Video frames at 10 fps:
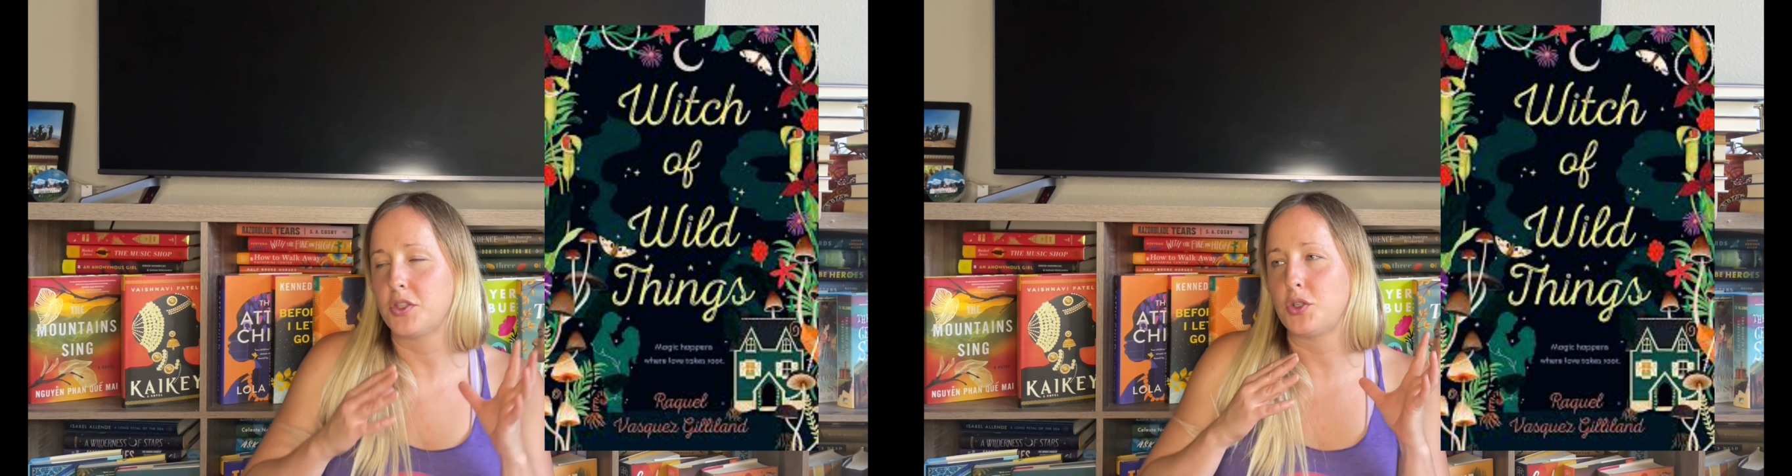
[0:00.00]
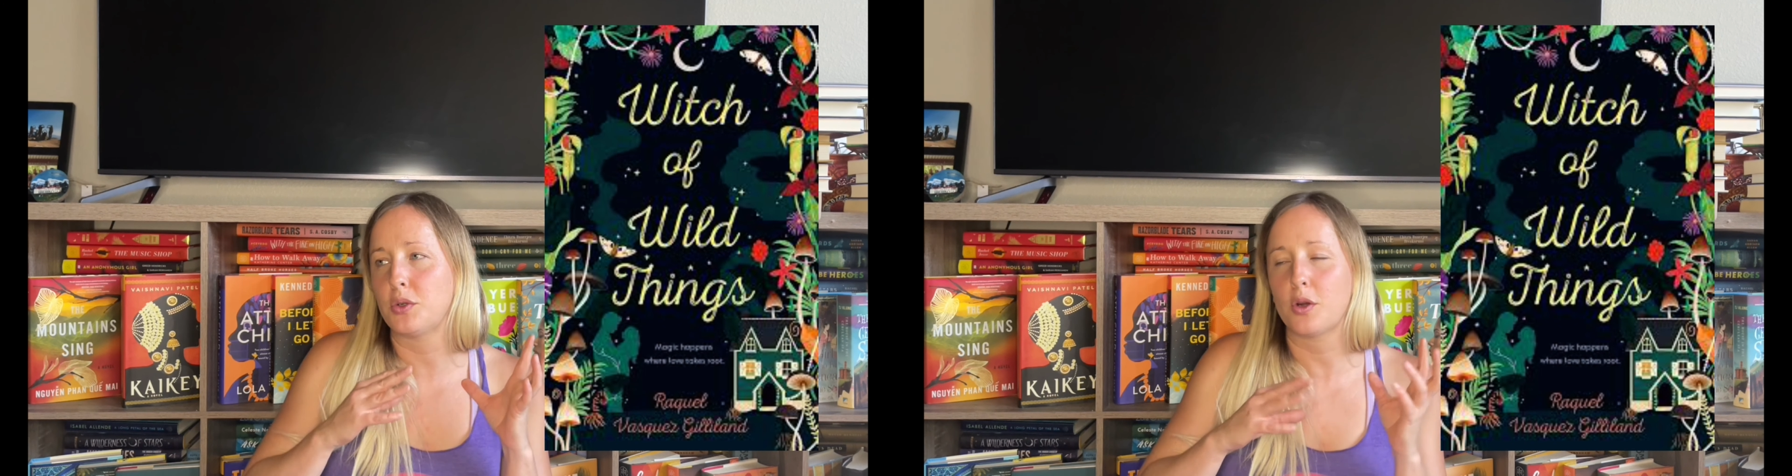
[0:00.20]

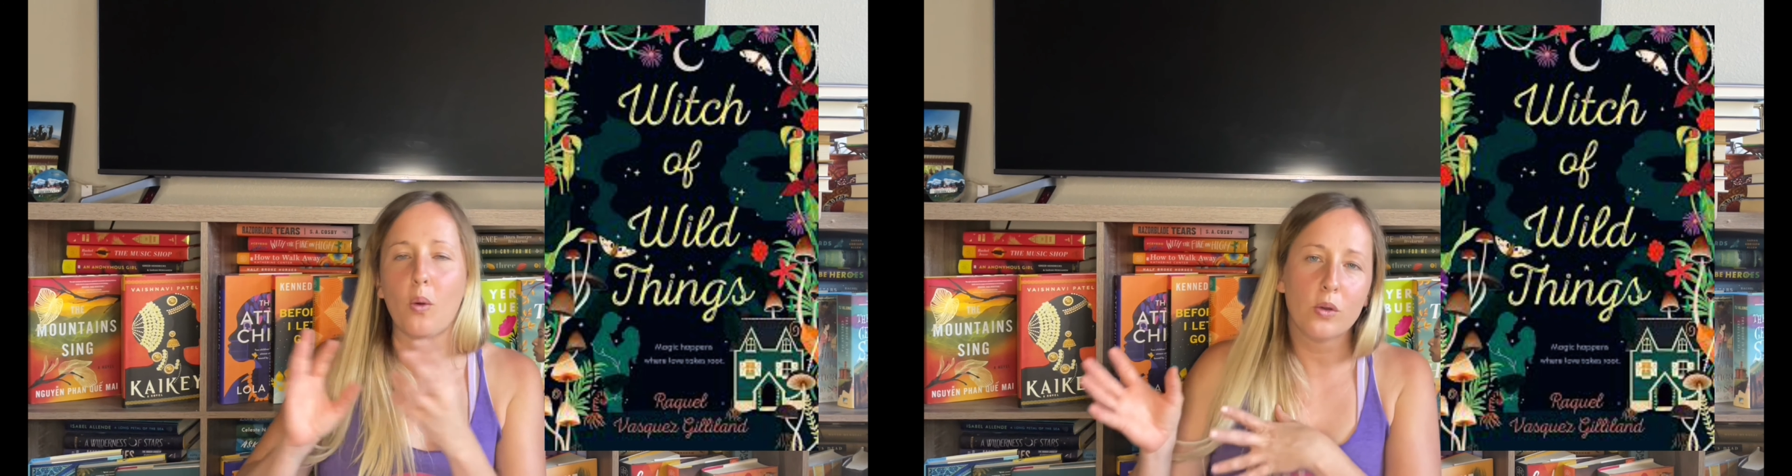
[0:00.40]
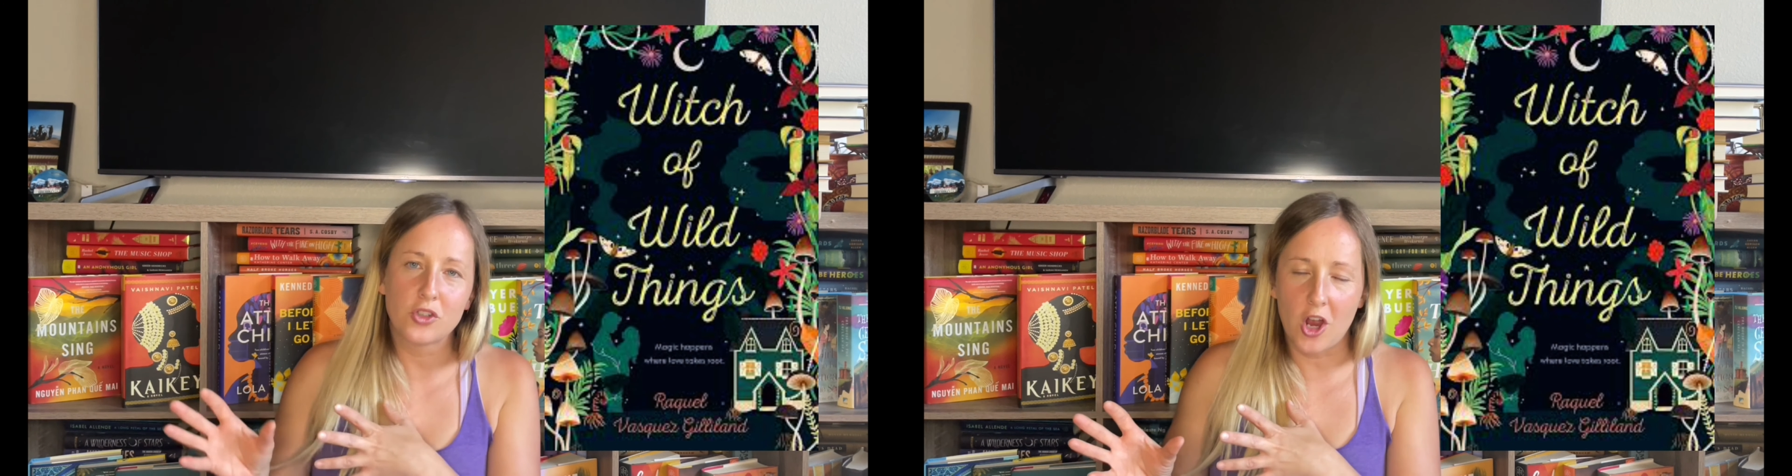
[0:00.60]
to
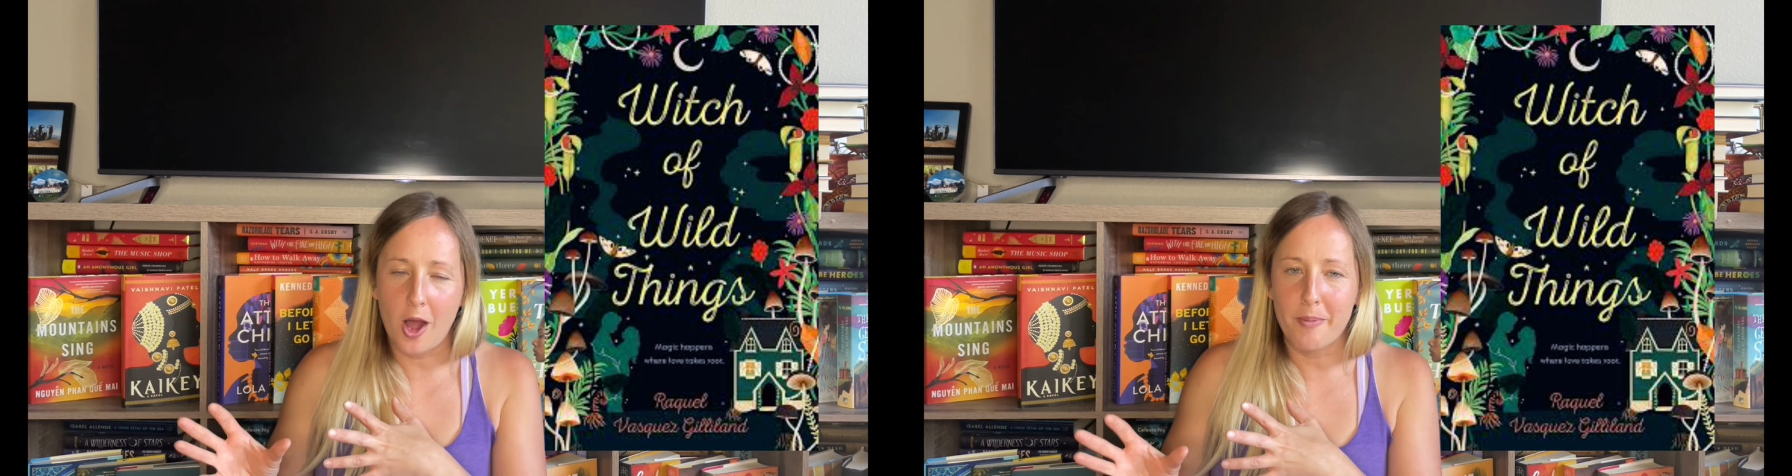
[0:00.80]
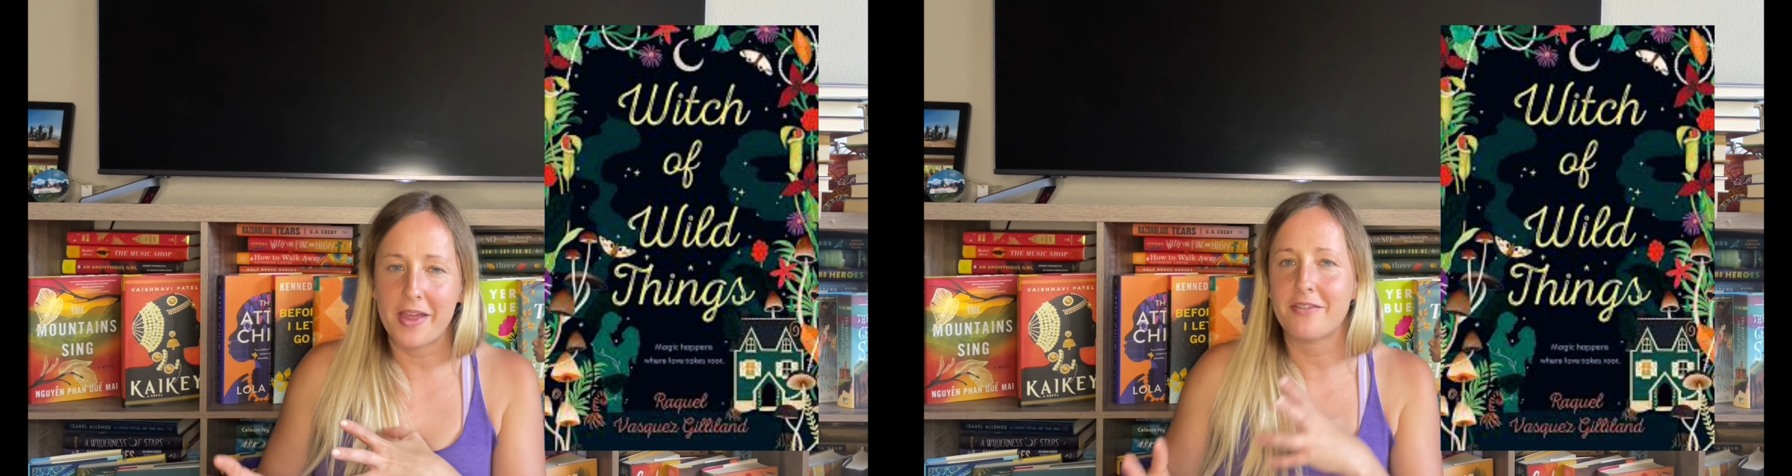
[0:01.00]
her old
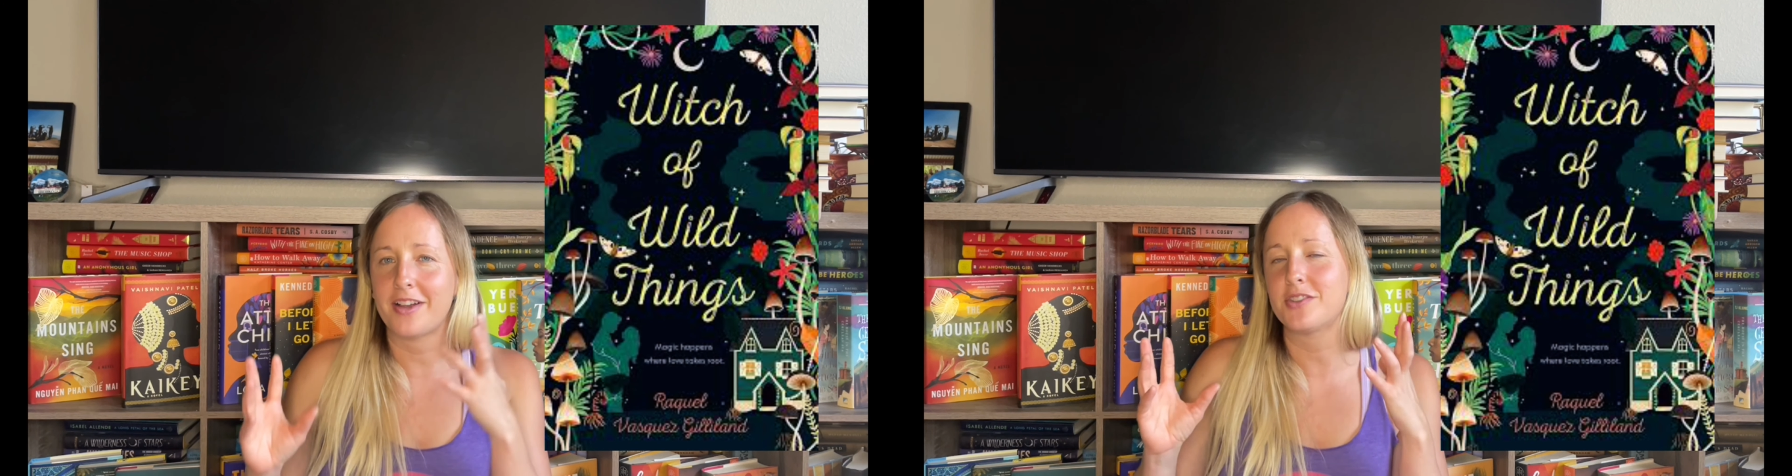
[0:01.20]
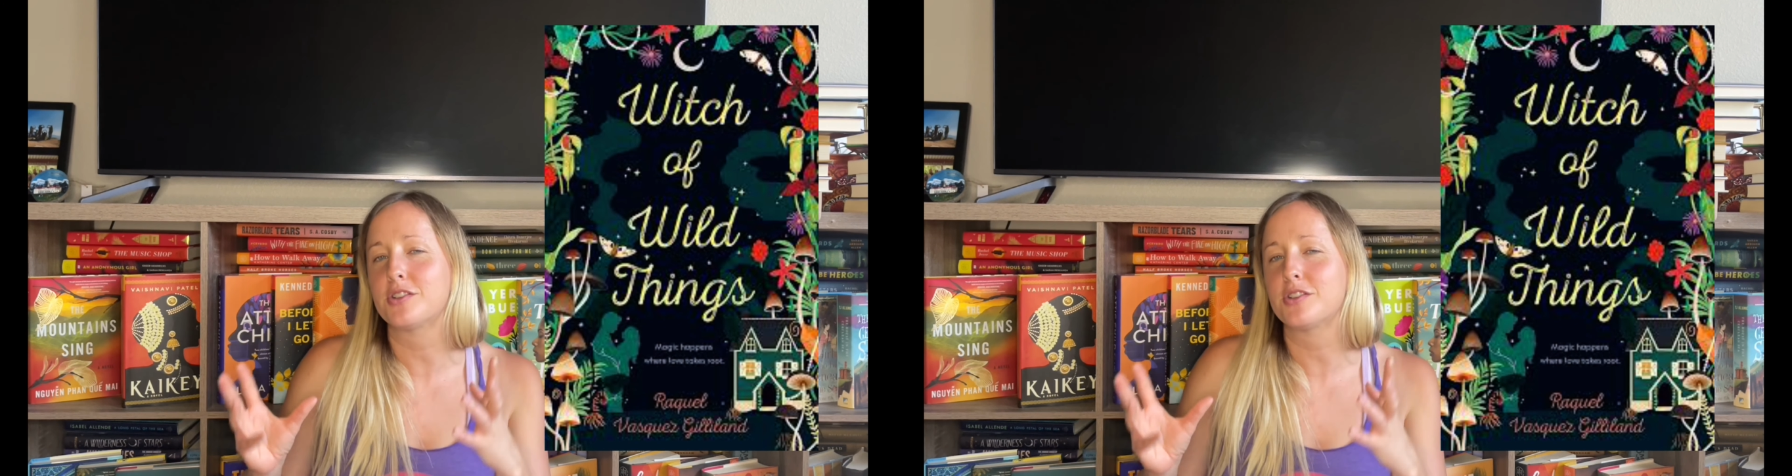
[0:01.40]
job and finds